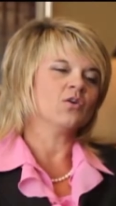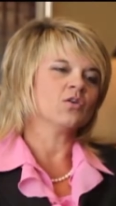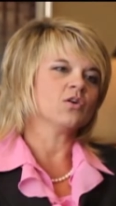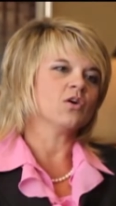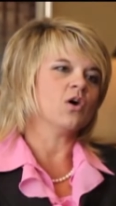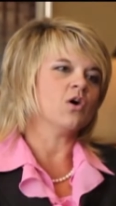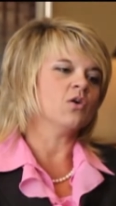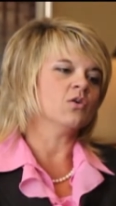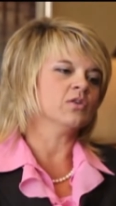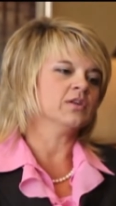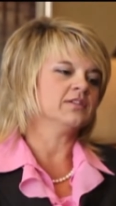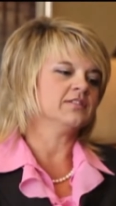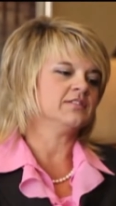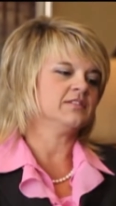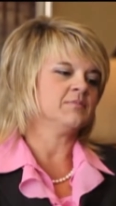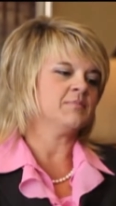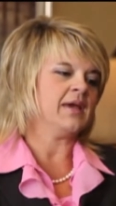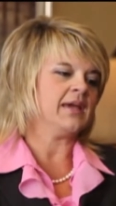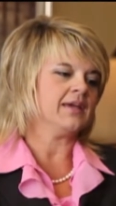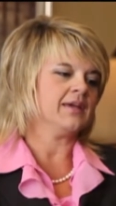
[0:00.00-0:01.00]
whole goal
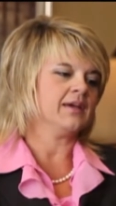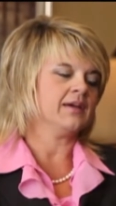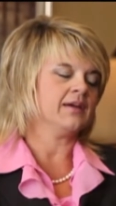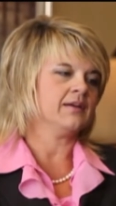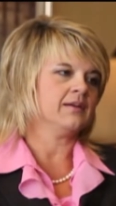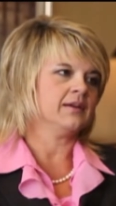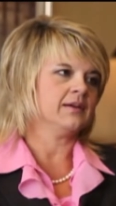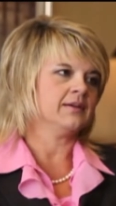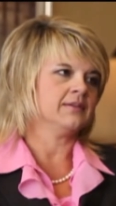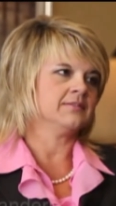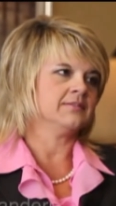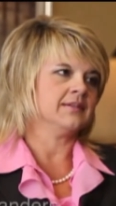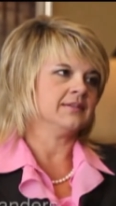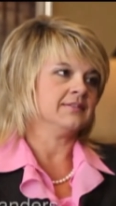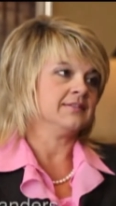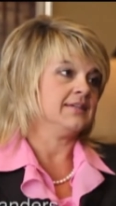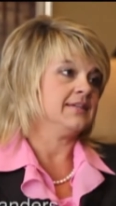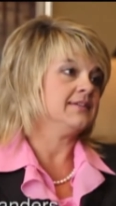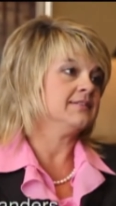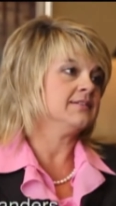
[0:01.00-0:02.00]
is to make it as
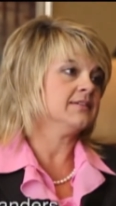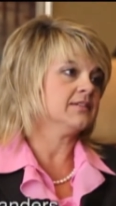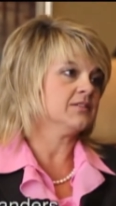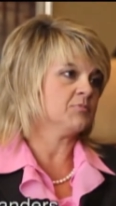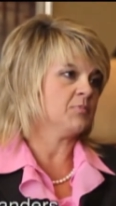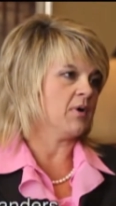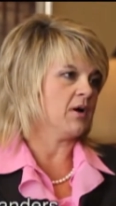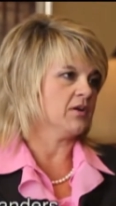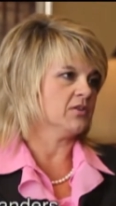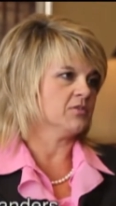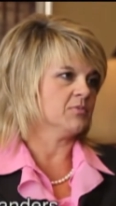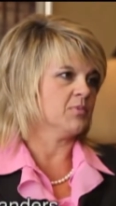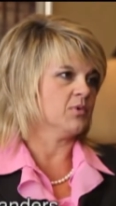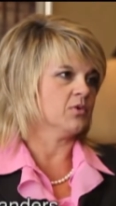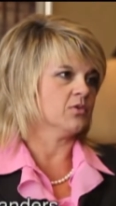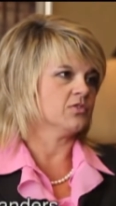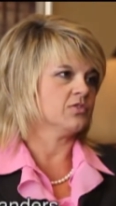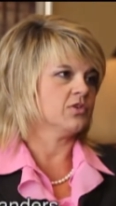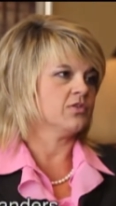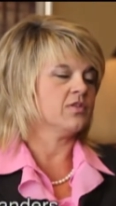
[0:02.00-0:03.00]
easy as
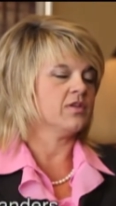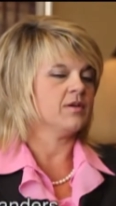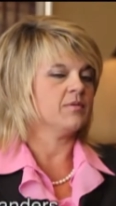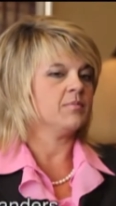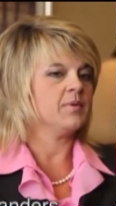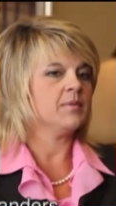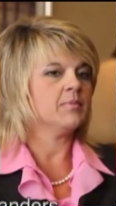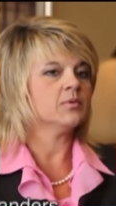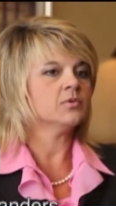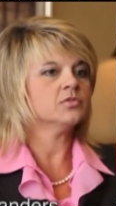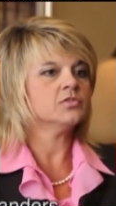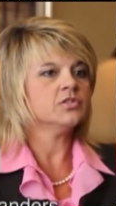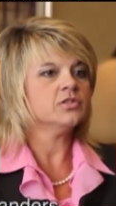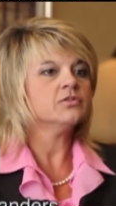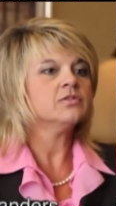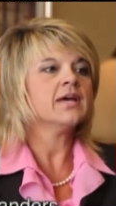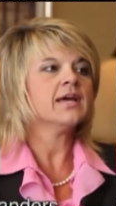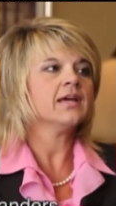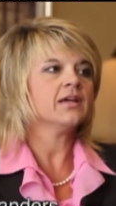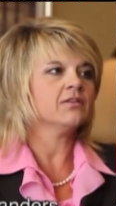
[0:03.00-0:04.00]
possible so that people
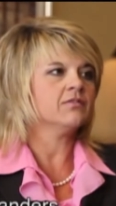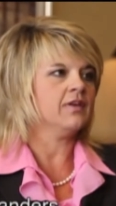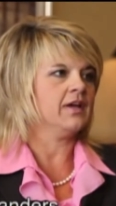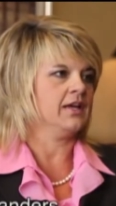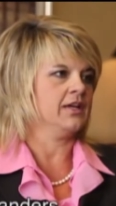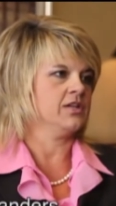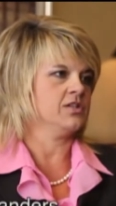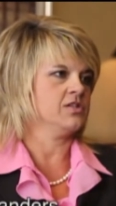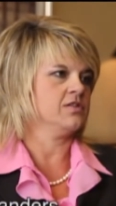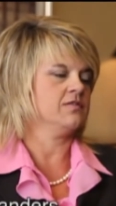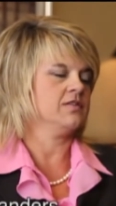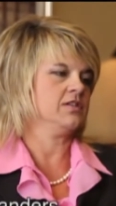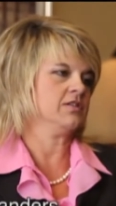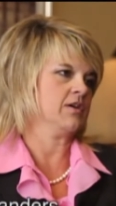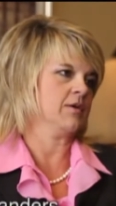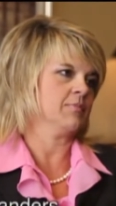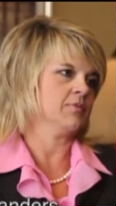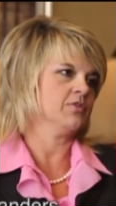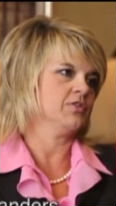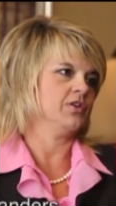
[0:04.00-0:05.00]
do take advantage of
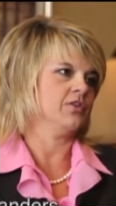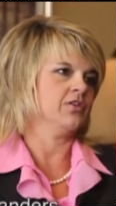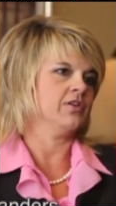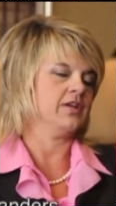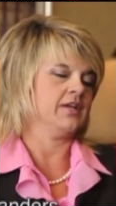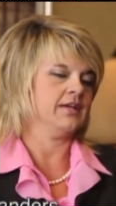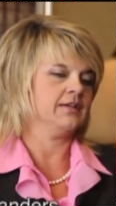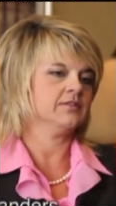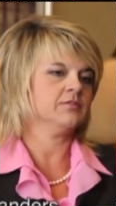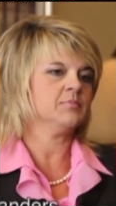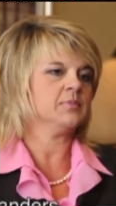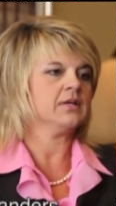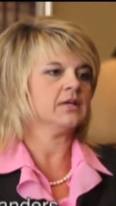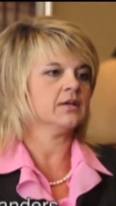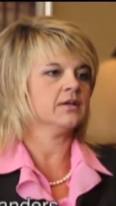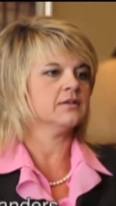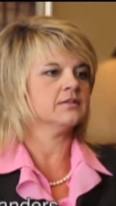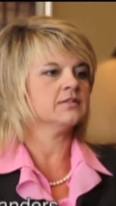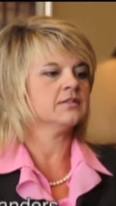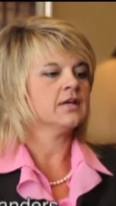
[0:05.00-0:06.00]
these opportunities.
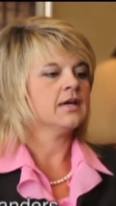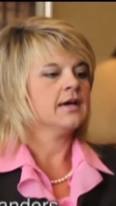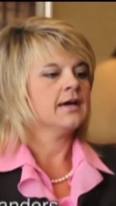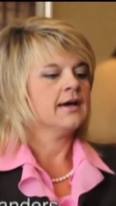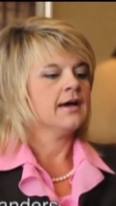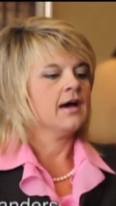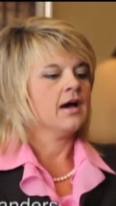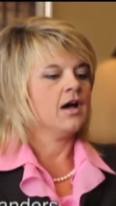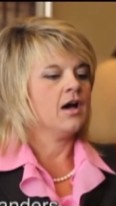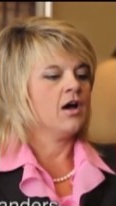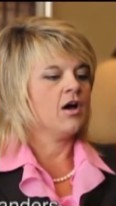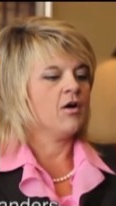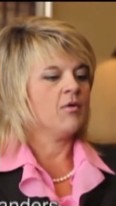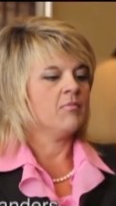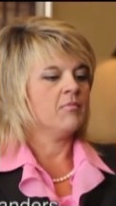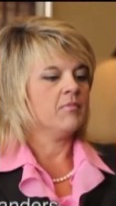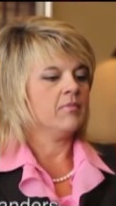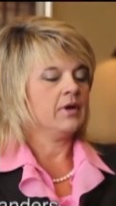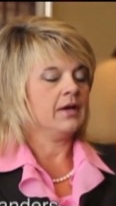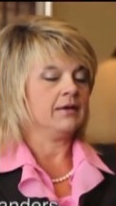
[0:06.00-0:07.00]
Because
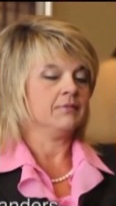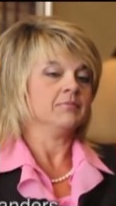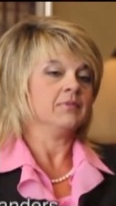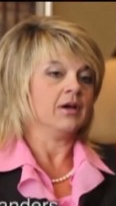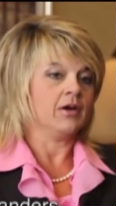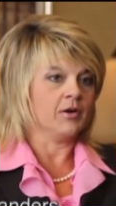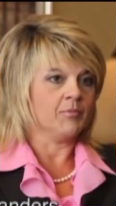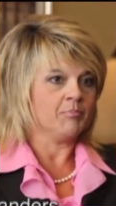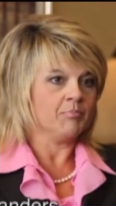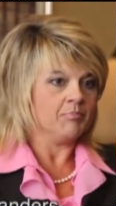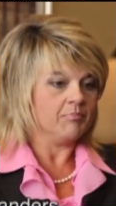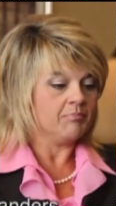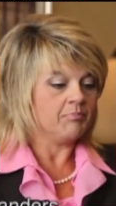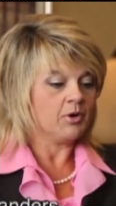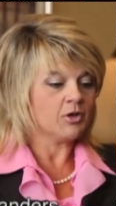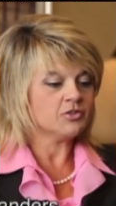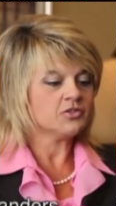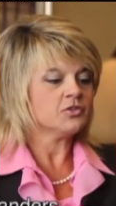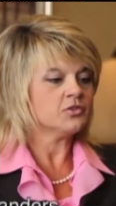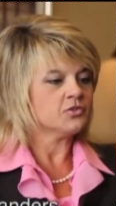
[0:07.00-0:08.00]
on a
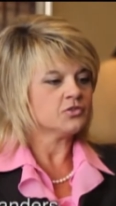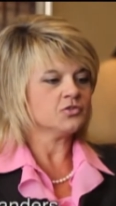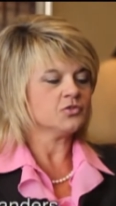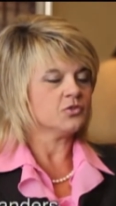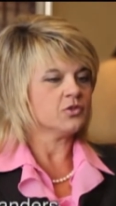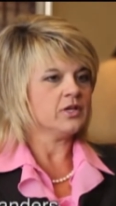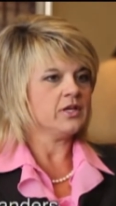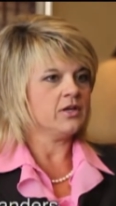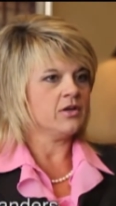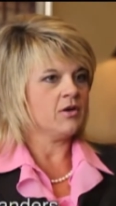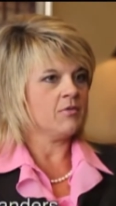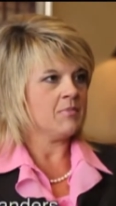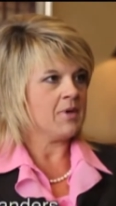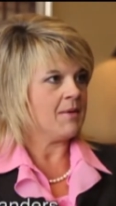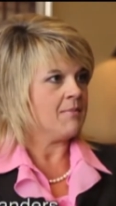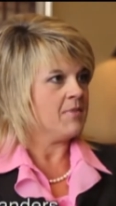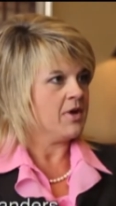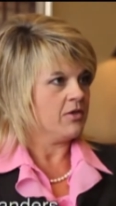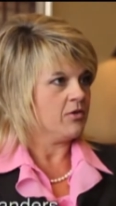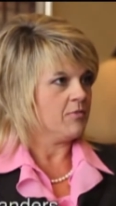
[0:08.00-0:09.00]
personal story,
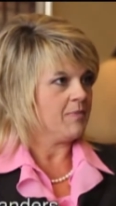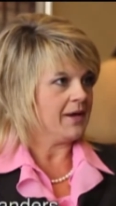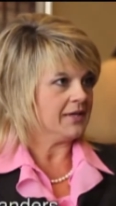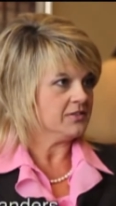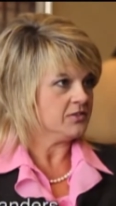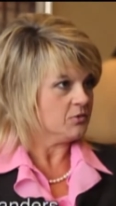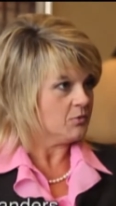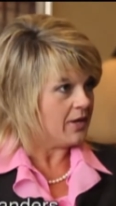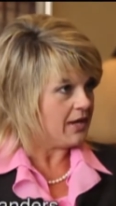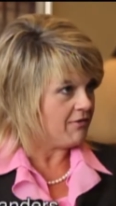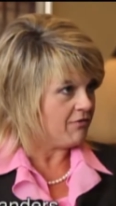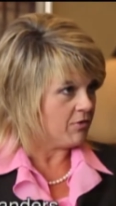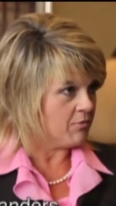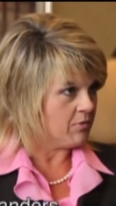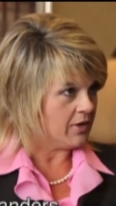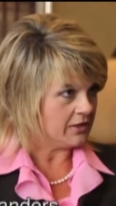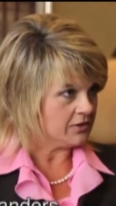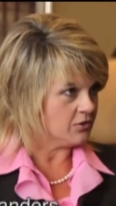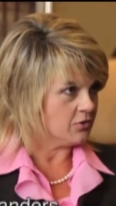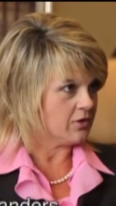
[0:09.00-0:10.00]
my mother passed away
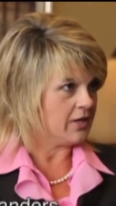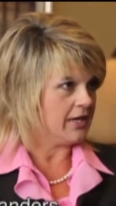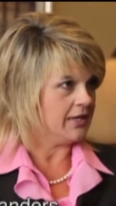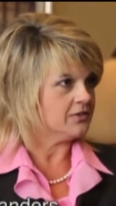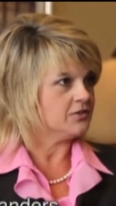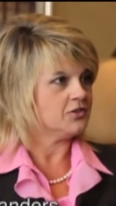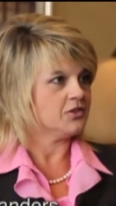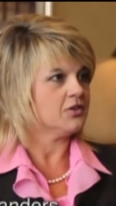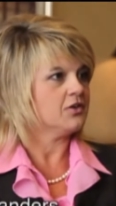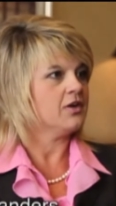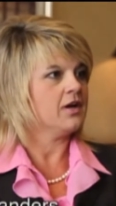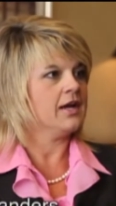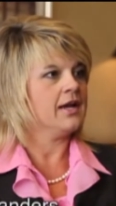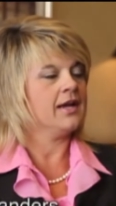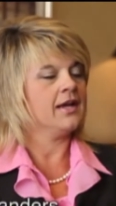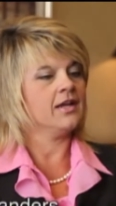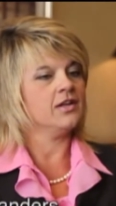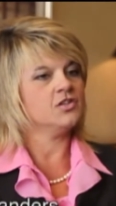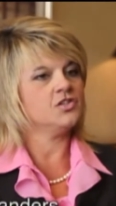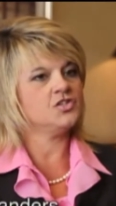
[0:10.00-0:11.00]
from rectal cancer,
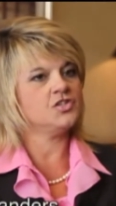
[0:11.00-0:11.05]
and